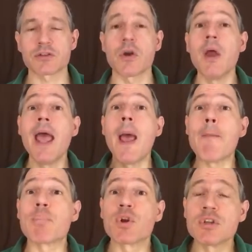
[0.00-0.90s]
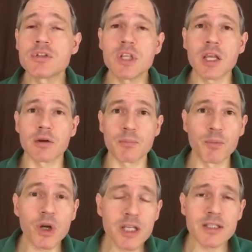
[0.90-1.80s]
So producing or
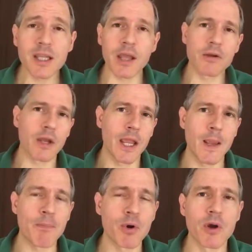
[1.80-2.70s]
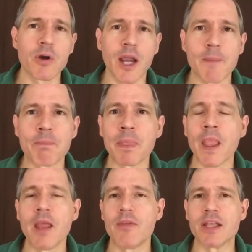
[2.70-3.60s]
putting together a program
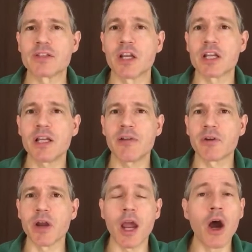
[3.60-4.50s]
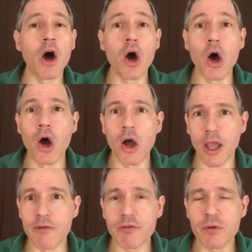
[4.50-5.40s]
that's gonna cover all
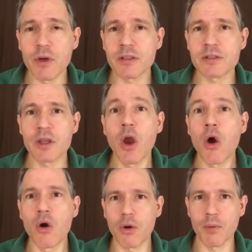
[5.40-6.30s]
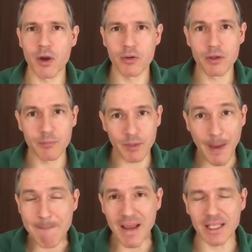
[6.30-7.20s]
everyone's hormone
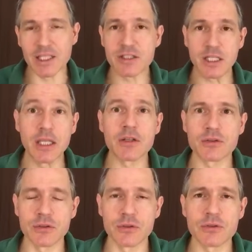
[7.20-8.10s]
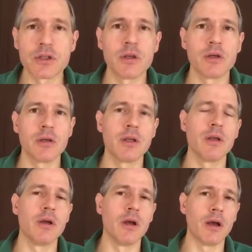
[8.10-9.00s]
imbalance issues
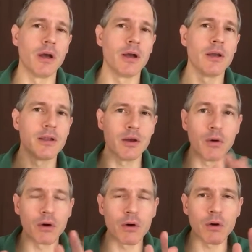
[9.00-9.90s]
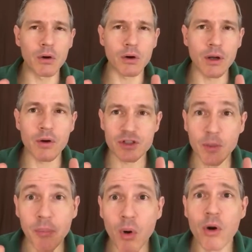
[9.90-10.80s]
uh, you know, or, or, or
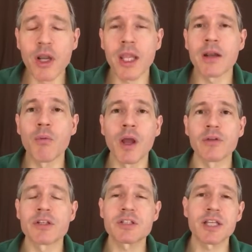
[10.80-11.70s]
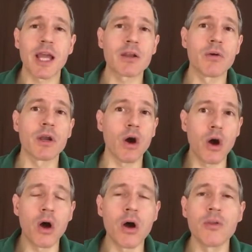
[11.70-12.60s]
supporting in a wellness category
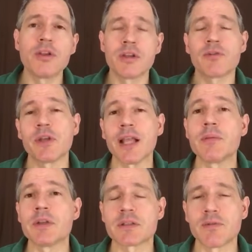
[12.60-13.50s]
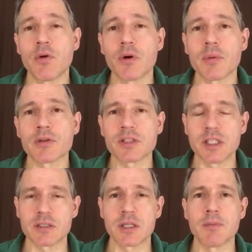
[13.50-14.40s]
all the different elements of a hormone
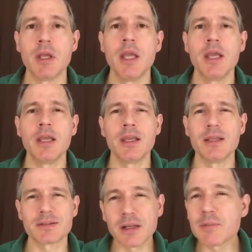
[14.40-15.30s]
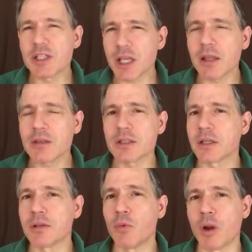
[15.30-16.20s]
system is going to be
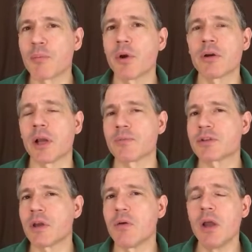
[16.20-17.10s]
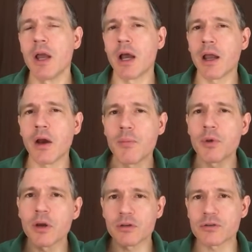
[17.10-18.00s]
challenging in one program. So I
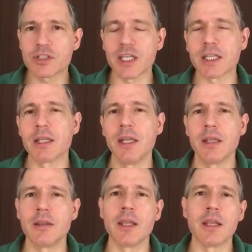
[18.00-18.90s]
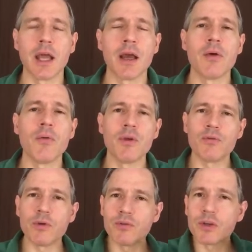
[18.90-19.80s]
hope you understand that uh,
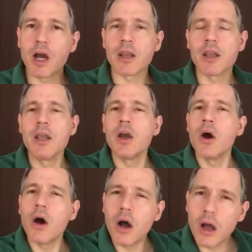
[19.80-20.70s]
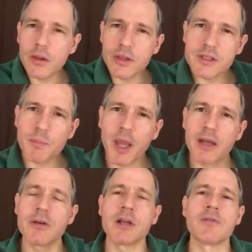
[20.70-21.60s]
we've, we've got all this
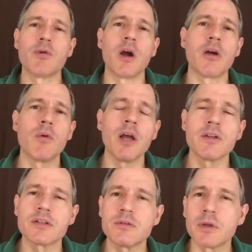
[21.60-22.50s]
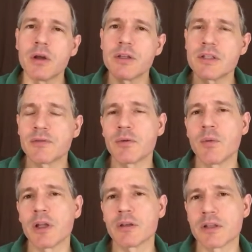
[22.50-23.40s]
background of our wellness, doing all these different
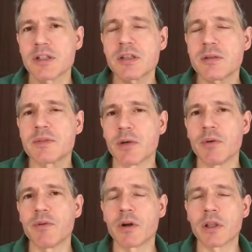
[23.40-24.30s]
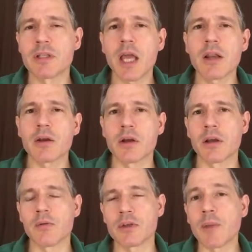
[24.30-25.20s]
well uh, systems that we've already done uh,
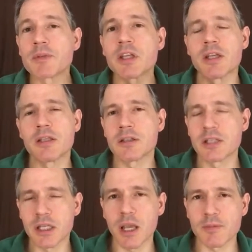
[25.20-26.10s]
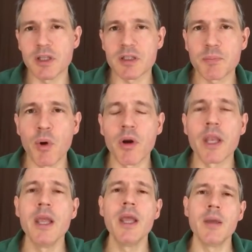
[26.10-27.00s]
up to getting getting up to this
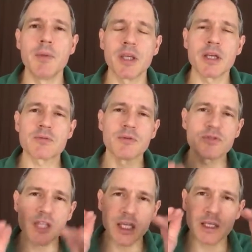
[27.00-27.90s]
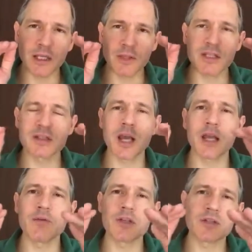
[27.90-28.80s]
point, because we've taken the
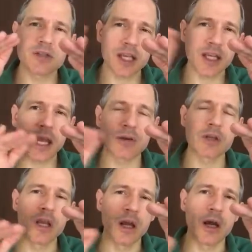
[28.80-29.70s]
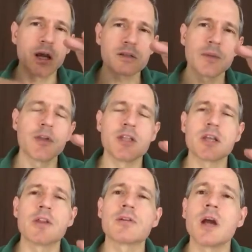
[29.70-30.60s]
design was to take out uh, some of these
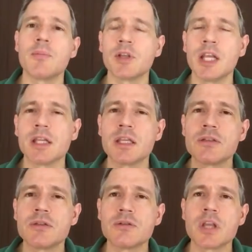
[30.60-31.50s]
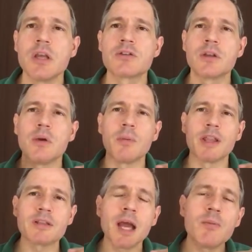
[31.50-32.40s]
other complicating issues, so that
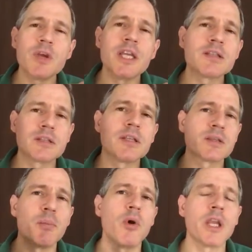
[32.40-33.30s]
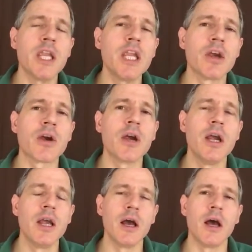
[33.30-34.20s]
by the time we get to this point here,
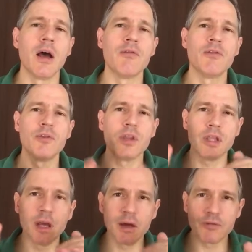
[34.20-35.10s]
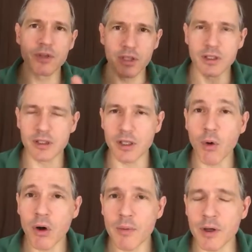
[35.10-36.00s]
of the of the the
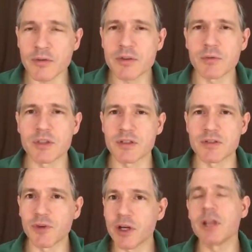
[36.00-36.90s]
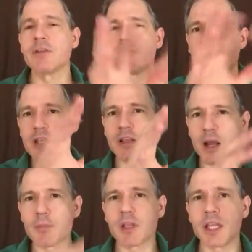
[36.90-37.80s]
hormones, which is very fairly
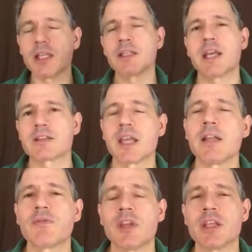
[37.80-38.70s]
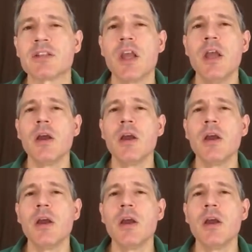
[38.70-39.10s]
complicated cascade of things,